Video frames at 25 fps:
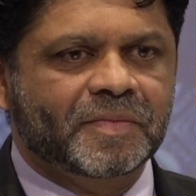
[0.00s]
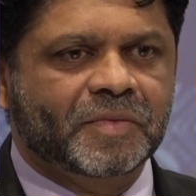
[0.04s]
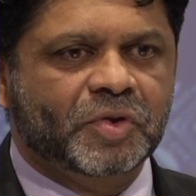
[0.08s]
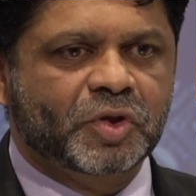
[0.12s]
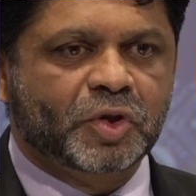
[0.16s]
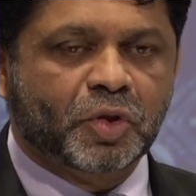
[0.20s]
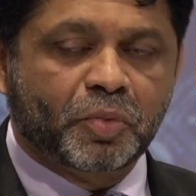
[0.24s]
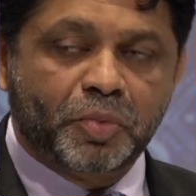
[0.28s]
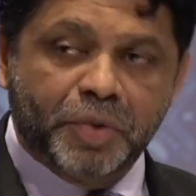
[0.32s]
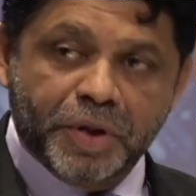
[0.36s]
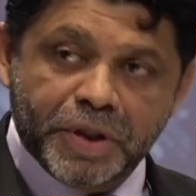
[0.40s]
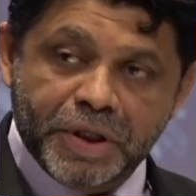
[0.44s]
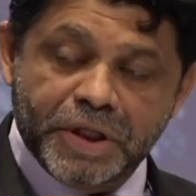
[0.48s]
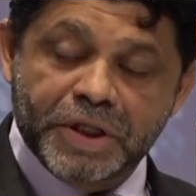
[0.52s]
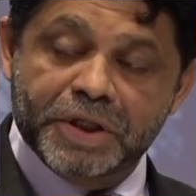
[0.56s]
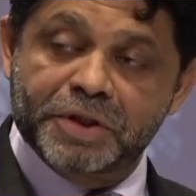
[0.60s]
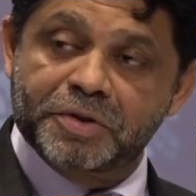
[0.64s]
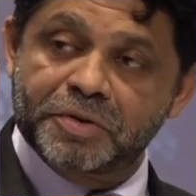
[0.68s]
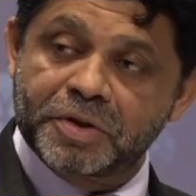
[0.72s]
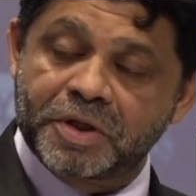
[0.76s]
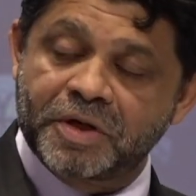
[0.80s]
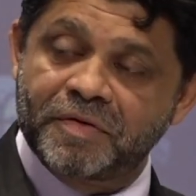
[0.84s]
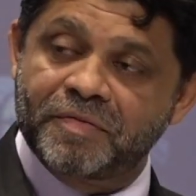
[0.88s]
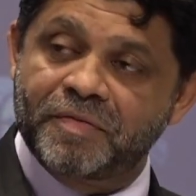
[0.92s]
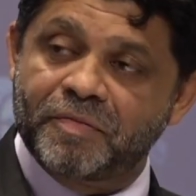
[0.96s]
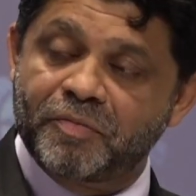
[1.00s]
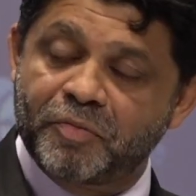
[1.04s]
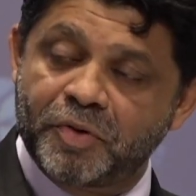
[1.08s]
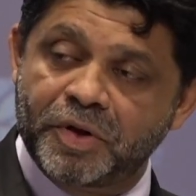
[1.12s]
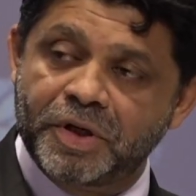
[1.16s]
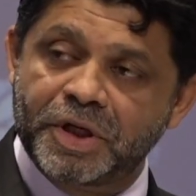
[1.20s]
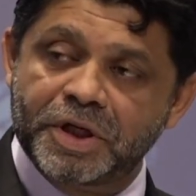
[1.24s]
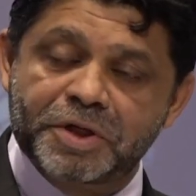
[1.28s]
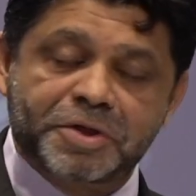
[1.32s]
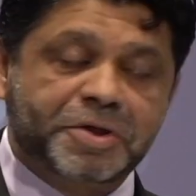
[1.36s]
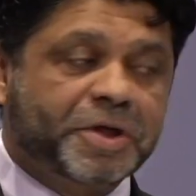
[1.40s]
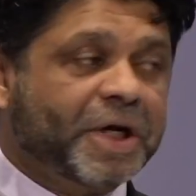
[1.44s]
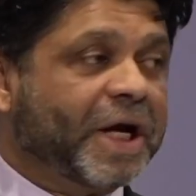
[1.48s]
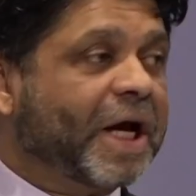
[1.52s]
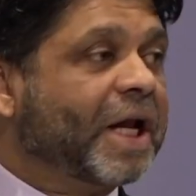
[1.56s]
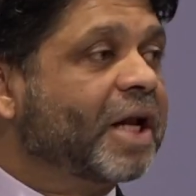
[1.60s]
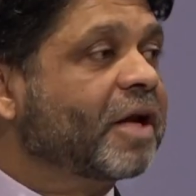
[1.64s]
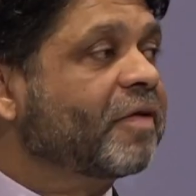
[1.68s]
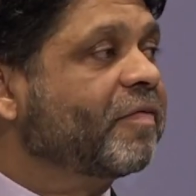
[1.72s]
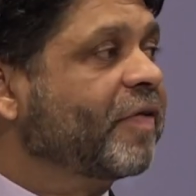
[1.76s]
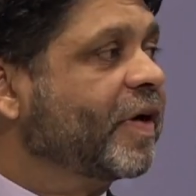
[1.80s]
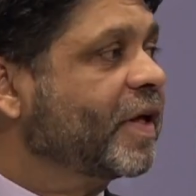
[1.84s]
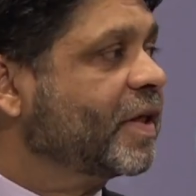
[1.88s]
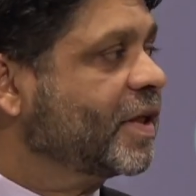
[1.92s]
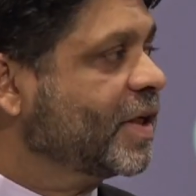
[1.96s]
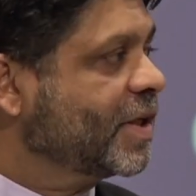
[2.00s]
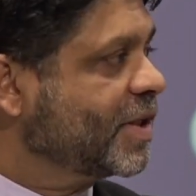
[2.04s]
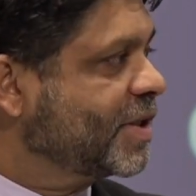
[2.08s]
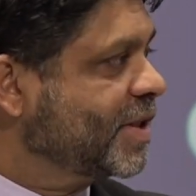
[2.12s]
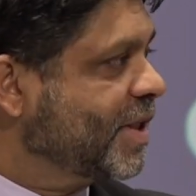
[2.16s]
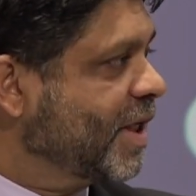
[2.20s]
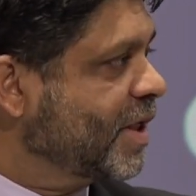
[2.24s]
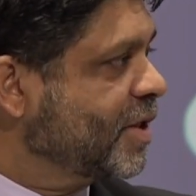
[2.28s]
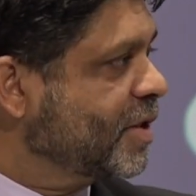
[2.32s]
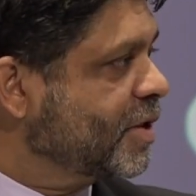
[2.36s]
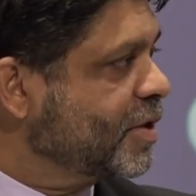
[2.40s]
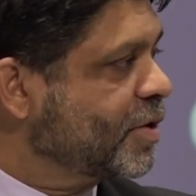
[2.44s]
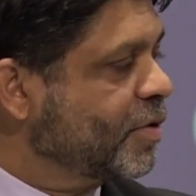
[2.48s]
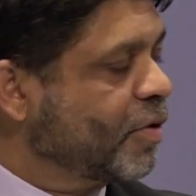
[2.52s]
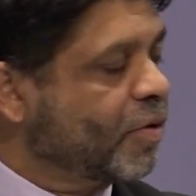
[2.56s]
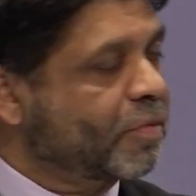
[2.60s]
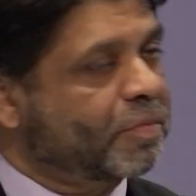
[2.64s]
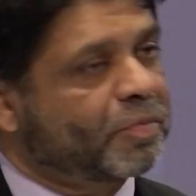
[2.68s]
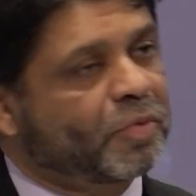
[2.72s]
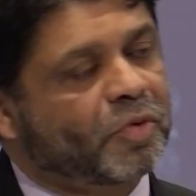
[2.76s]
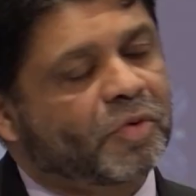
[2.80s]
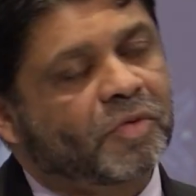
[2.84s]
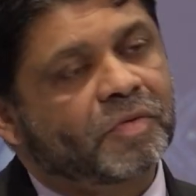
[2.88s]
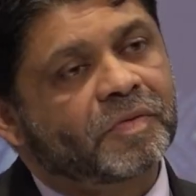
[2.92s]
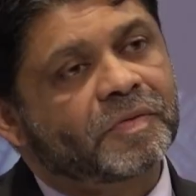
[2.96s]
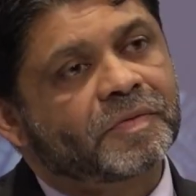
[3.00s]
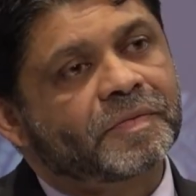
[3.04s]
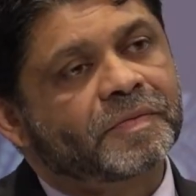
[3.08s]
So we need to elevate their status a lot more.